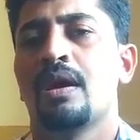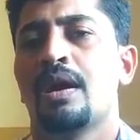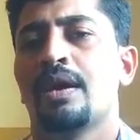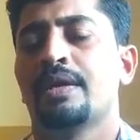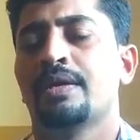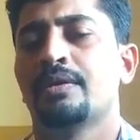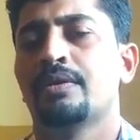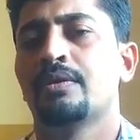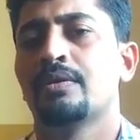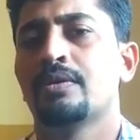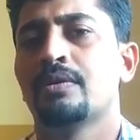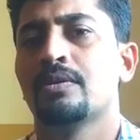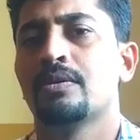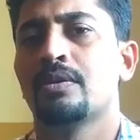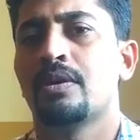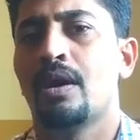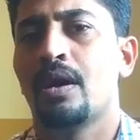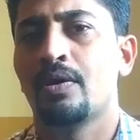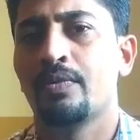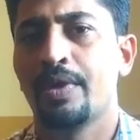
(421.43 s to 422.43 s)
and
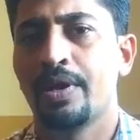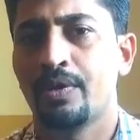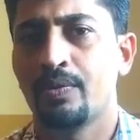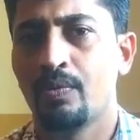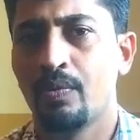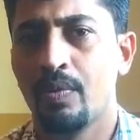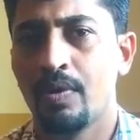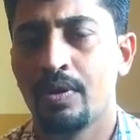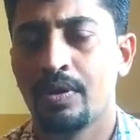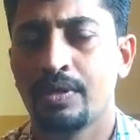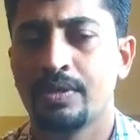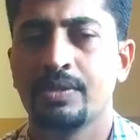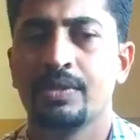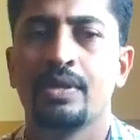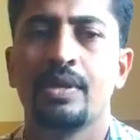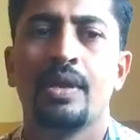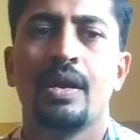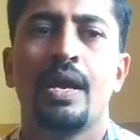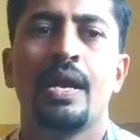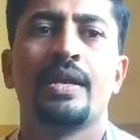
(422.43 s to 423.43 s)
how it works,
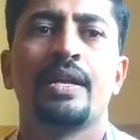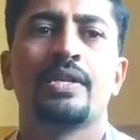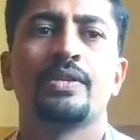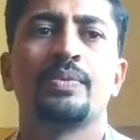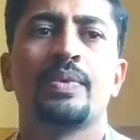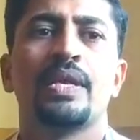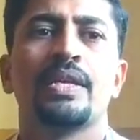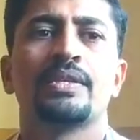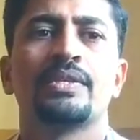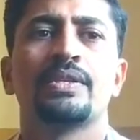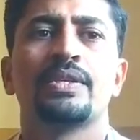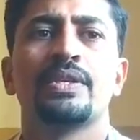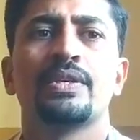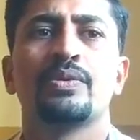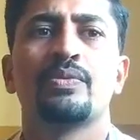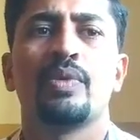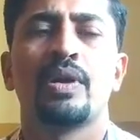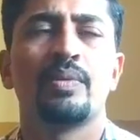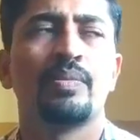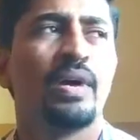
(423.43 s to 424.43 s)
and as well as the
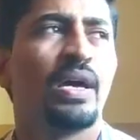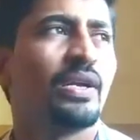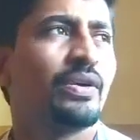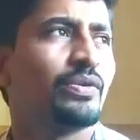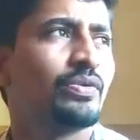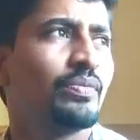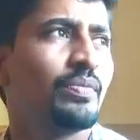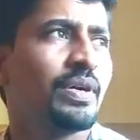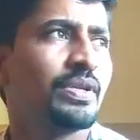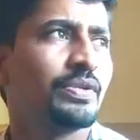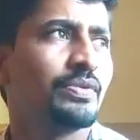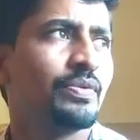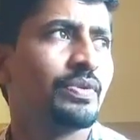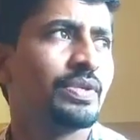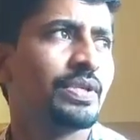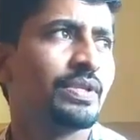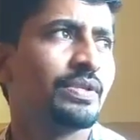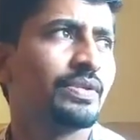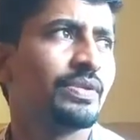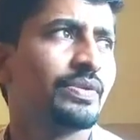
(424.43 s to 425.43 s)
1 mark 2 marks
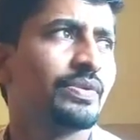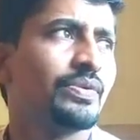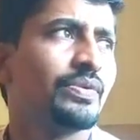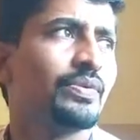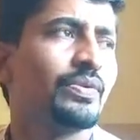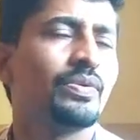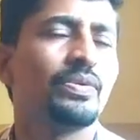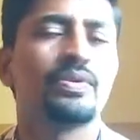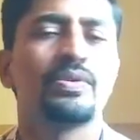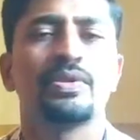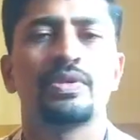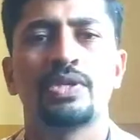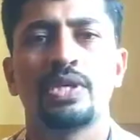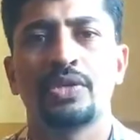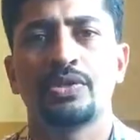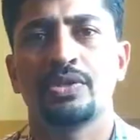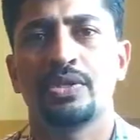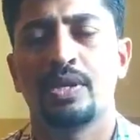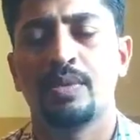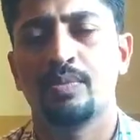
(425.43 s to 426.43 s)
questions. So
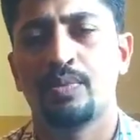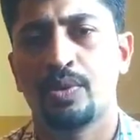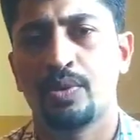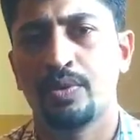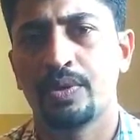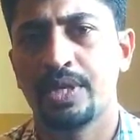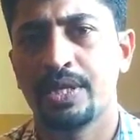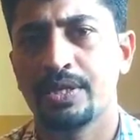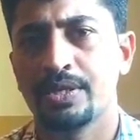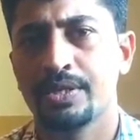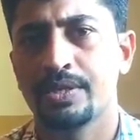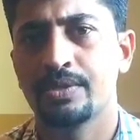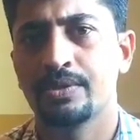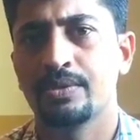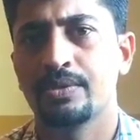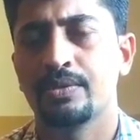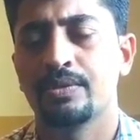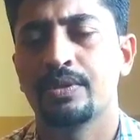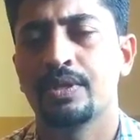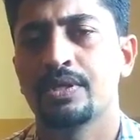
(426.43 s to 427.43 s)
structure of proteins,
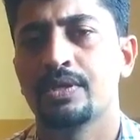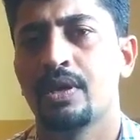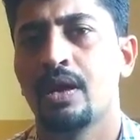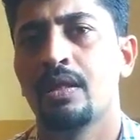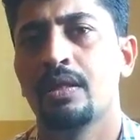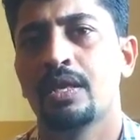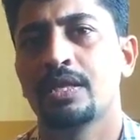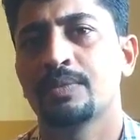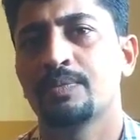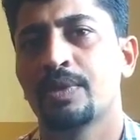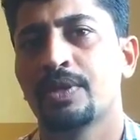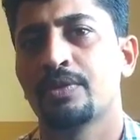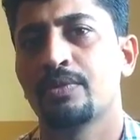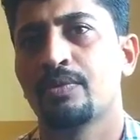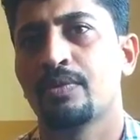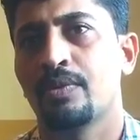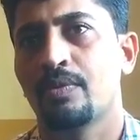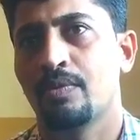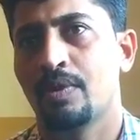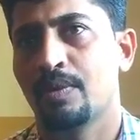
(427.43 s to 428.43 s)
so these all asked for the
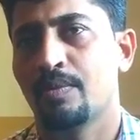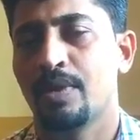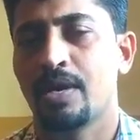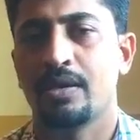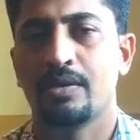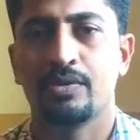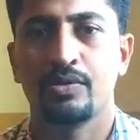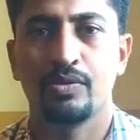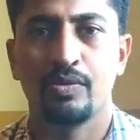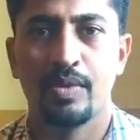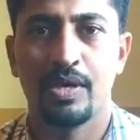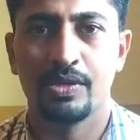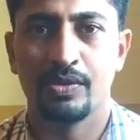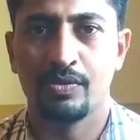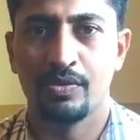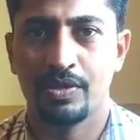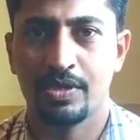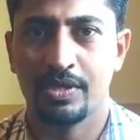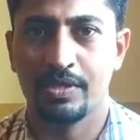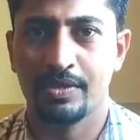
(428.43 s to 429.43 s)
1 mark 2
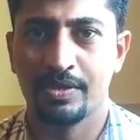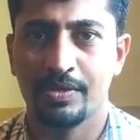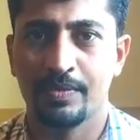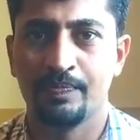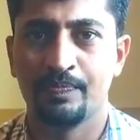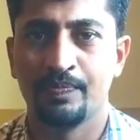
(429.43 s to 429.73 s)
marks questions.